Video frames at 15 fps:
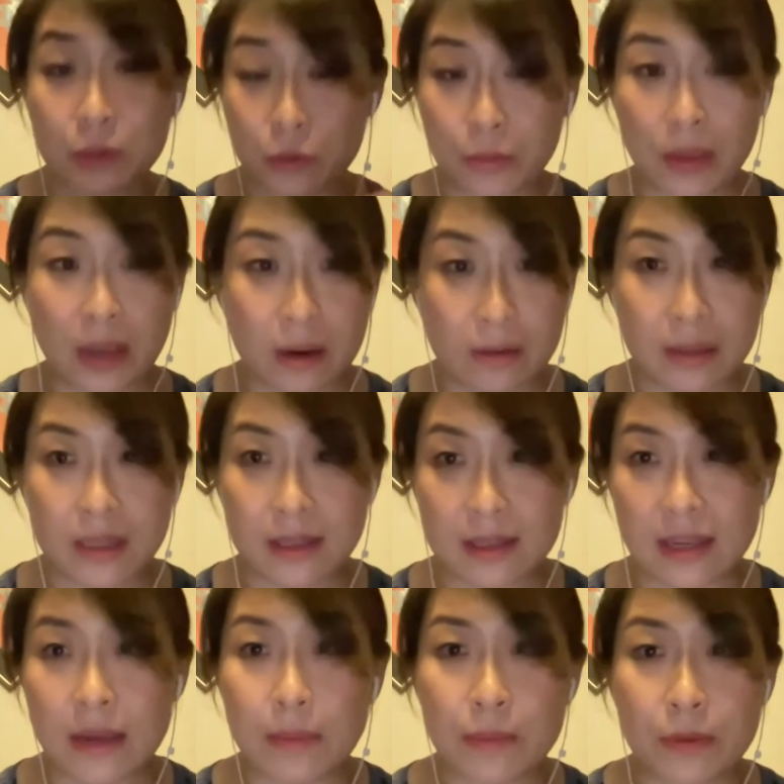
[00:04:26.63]
coherent
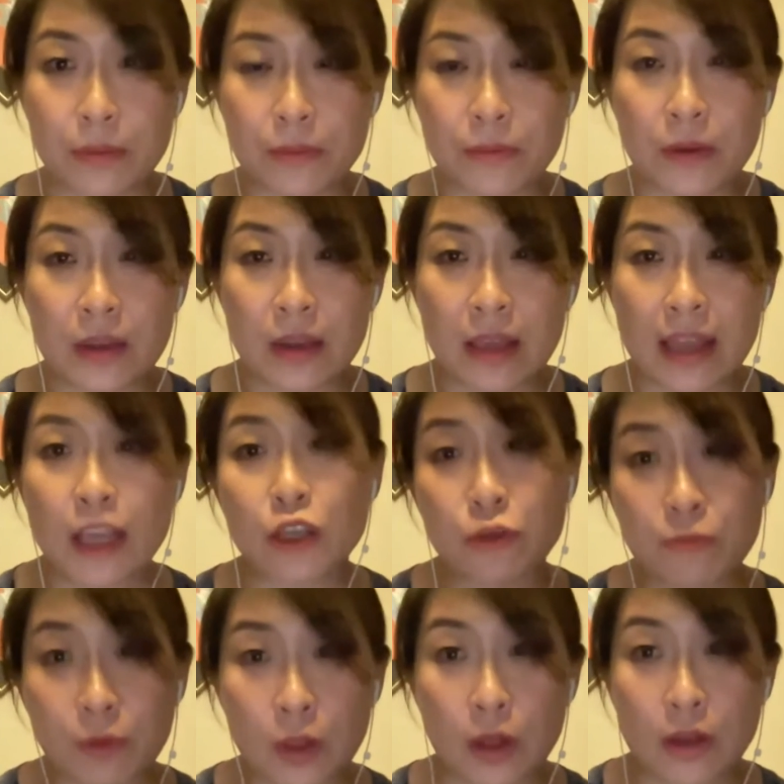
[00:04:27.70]
type of
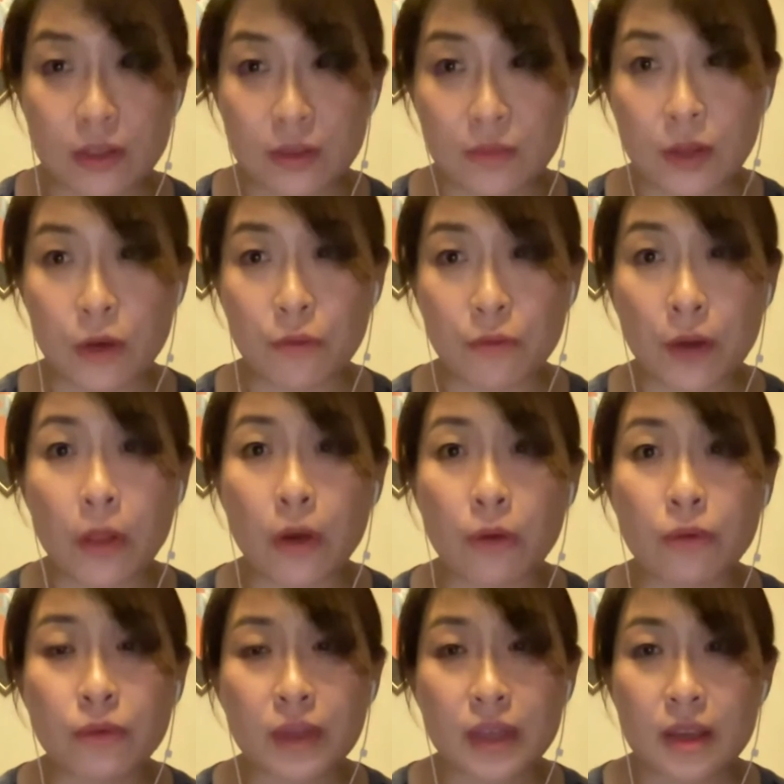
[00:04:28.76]
Asian philosophy to follow,